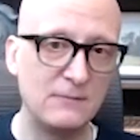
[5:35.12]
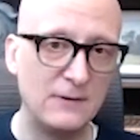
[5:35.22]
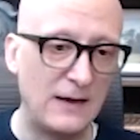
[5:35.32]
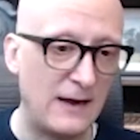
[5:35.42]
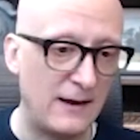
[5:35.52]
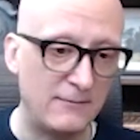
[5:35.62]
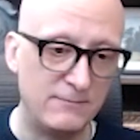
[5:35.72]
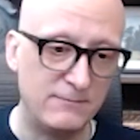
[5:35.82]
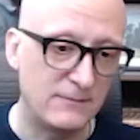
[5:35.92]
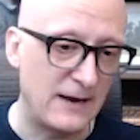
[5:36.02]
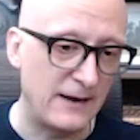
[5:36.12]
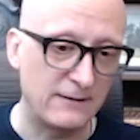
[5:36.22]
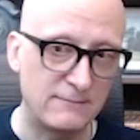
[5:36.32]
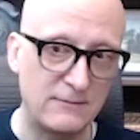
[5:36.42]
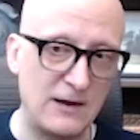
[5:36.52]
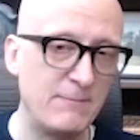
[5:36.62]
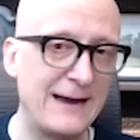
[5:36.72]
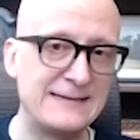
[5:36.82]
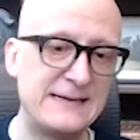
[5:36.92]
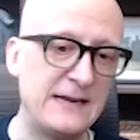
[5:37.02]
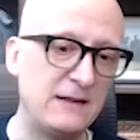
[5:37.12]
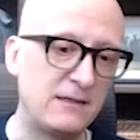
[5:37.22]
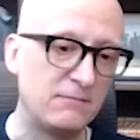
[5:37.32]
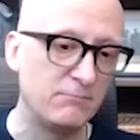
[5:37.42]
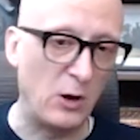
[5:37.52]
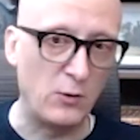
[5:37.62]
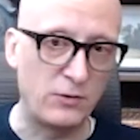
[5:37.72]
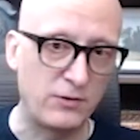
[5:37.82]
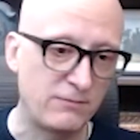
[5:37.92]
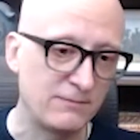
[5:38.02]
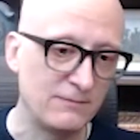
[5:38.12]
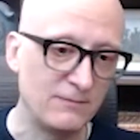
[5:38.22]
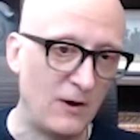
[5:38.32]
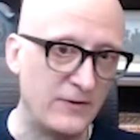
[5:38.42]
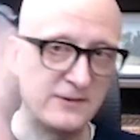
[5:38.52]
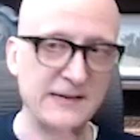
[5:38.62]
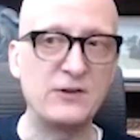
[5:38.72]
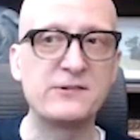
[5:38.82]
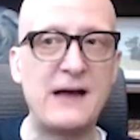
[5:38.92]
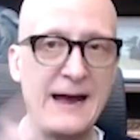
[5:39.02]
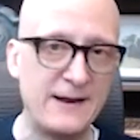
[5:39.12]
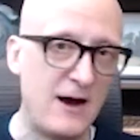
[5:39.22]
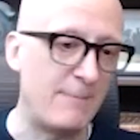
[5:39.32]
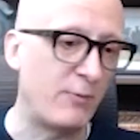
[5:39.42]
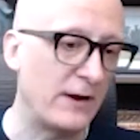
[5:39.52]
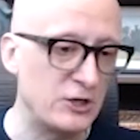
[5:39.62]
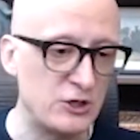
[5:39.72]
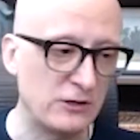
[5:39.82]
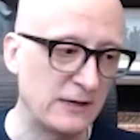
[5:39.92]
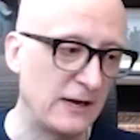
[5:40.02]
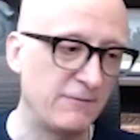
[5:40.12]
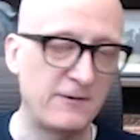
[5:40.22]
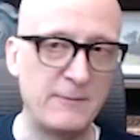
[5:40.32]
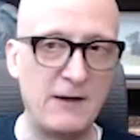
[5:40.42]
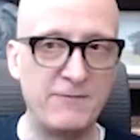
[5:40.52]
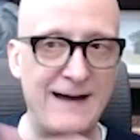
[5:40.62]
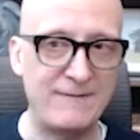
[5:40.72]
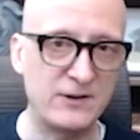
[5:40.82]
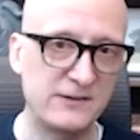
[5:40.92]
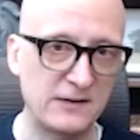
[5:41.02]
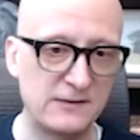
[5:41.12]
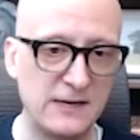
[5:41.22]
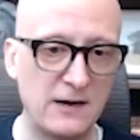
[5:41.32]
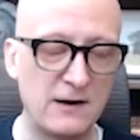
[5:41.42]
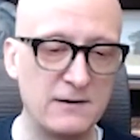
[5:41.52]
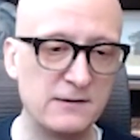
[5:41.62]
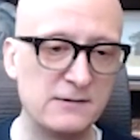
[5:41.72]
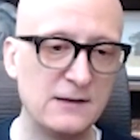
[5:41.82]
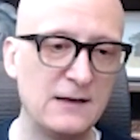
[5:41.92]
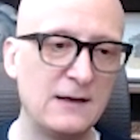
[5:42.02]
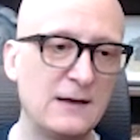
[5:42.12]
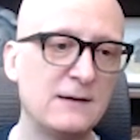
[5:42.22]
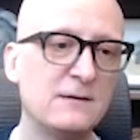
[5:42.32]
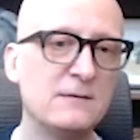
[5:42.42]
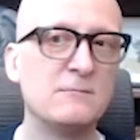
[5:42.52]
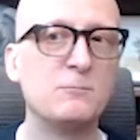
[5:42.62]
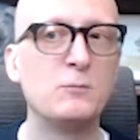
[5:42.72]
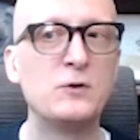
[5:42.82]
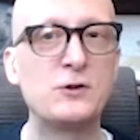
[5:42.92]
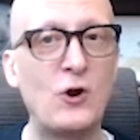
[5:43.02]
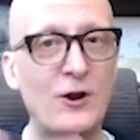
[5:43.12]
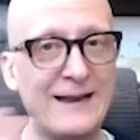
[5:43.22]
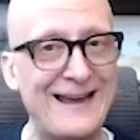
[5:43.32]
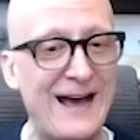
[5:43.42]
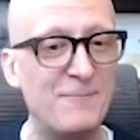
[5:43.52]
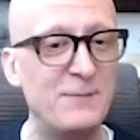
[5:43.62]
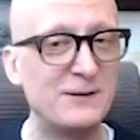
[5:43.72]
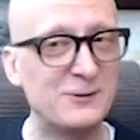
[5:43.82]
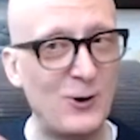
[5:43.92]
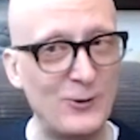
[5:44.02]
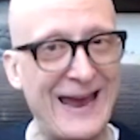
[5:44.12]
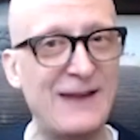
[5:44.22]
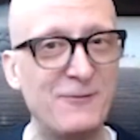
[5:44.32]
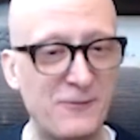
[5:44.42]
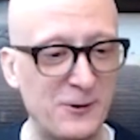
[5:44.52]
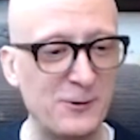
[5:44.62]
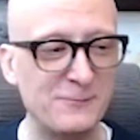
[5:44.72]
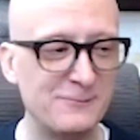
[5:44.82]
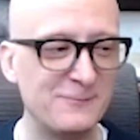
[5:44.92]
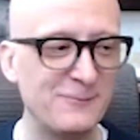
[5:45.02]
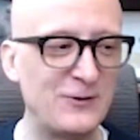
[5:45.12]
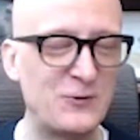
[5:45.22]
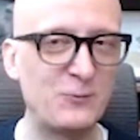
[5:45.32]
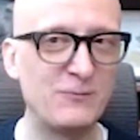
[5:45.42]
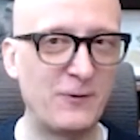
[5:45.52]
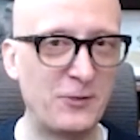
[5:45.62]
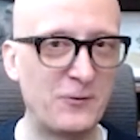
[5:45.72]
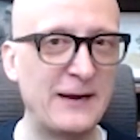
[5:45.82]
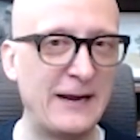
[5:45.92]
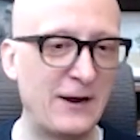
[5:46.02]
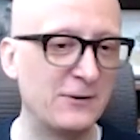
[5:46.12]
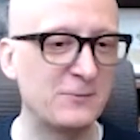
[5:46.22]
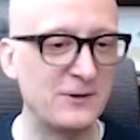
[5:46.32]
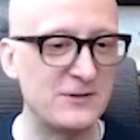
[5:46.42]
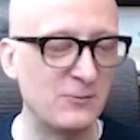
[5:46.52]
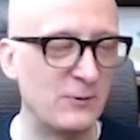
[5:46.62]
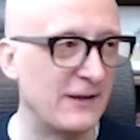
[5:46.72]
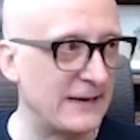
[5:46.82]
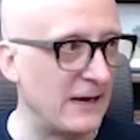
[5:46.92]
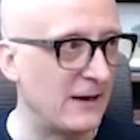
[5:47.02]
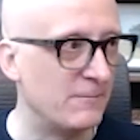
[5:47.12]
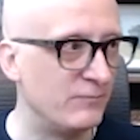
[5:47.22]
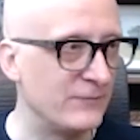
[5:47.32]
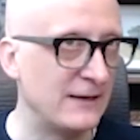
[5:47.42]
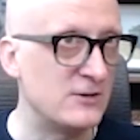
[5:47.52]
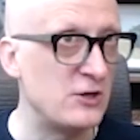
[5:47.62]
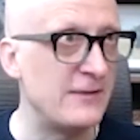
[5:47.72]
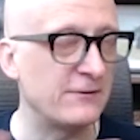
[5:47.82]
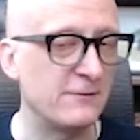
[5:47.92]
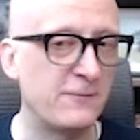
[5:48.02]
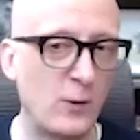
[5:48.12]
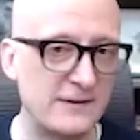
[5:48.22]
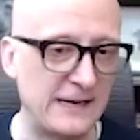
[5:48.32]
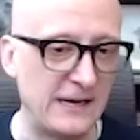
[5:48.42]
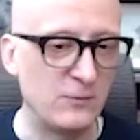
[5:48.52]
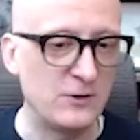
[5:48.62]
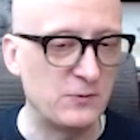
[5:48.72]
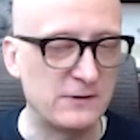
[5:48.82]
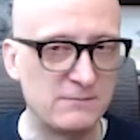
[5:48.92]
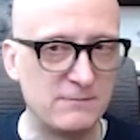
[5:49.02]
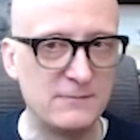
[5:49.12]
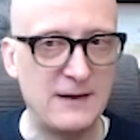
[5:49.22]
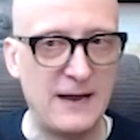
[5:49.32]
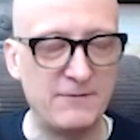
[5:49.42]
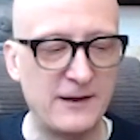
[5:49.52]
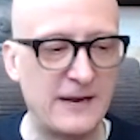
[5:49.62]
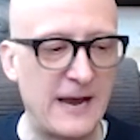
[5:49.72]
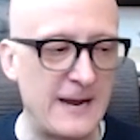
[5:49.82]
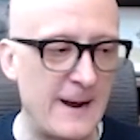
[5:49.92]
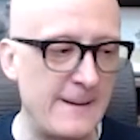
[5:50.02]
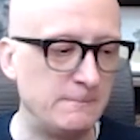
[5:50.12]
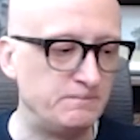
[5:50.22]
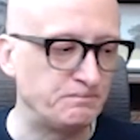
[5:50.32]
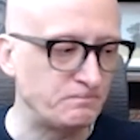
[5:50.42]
Kind of cut my teeth both on the sales side and operationally for about 5 or 6 years. Started a business called Henfroof, which for 3 years, which it was like in 2014, which was kind of like an